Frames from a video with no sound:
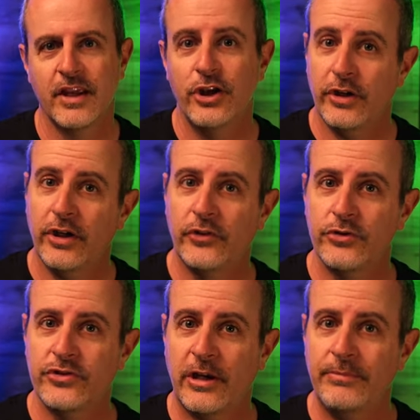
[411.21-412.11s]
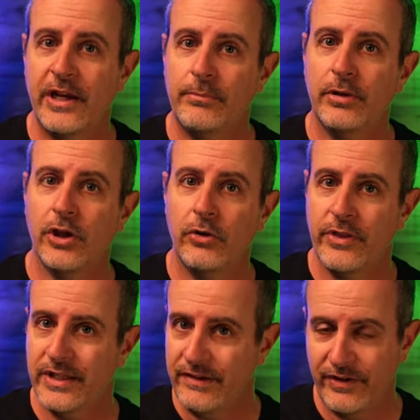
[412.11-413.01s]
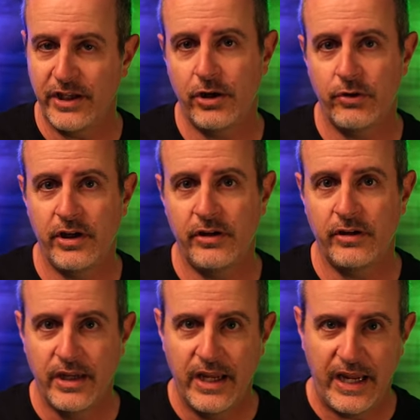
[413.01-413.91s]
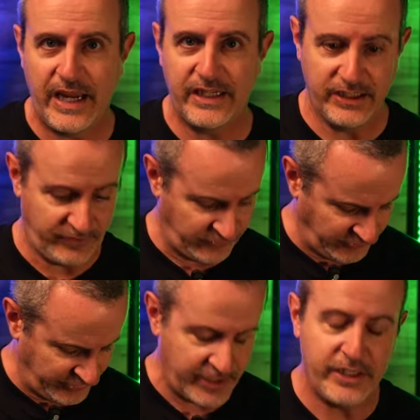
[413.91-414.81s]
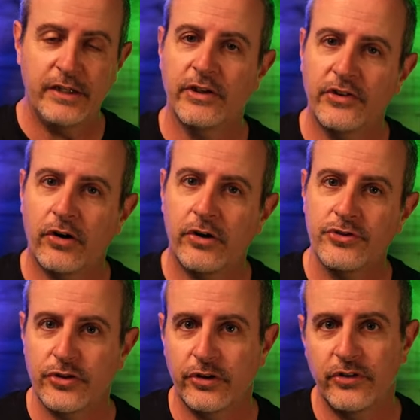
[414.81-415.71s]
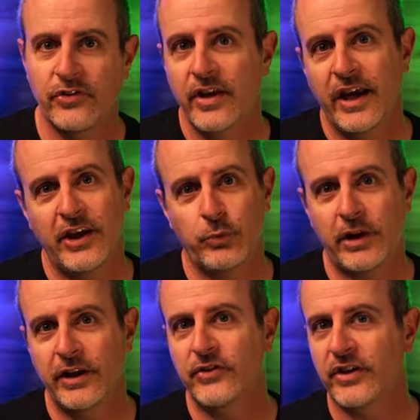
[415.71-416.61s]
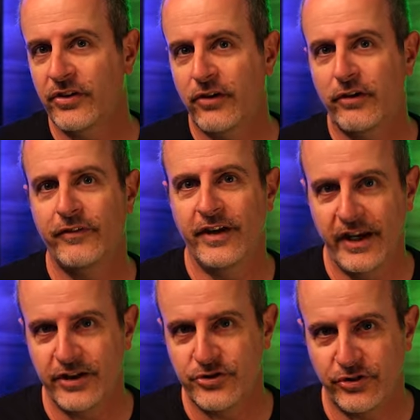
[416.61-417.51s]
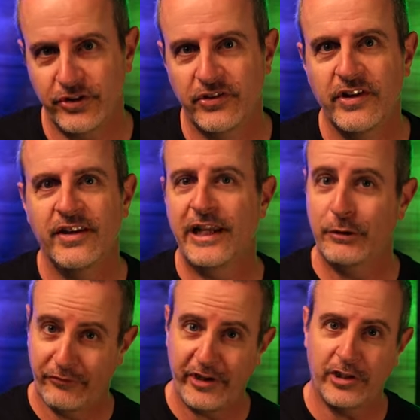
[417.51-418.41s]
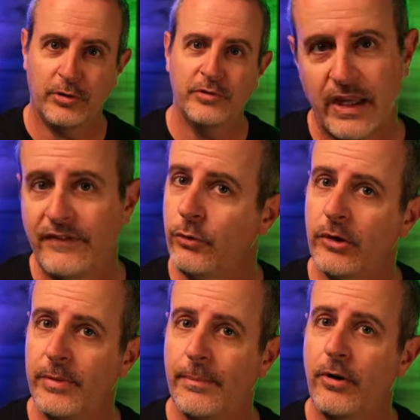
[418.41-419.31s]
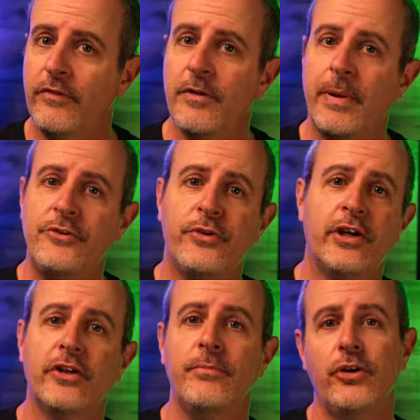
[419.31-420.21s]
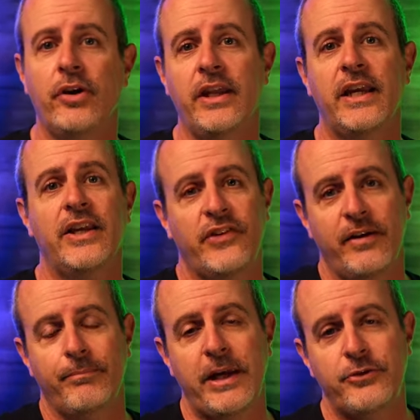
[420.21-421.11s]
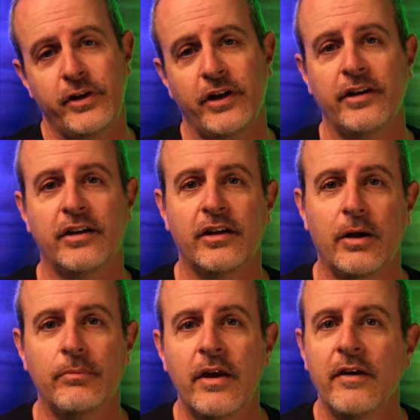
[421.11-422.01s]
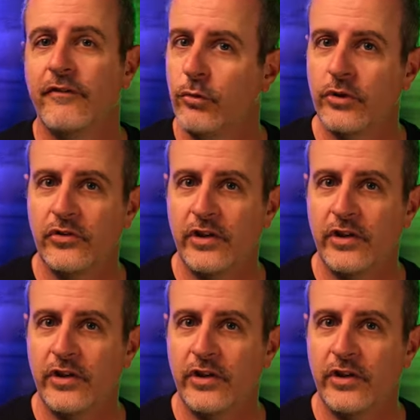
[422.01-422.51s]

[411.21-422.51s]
You can also shop down below the video here and get Society of Guitar shirts as well as Guitar Fanatic shirts now available. If you want to be a part of the Patreon community, it's at patreon.com forward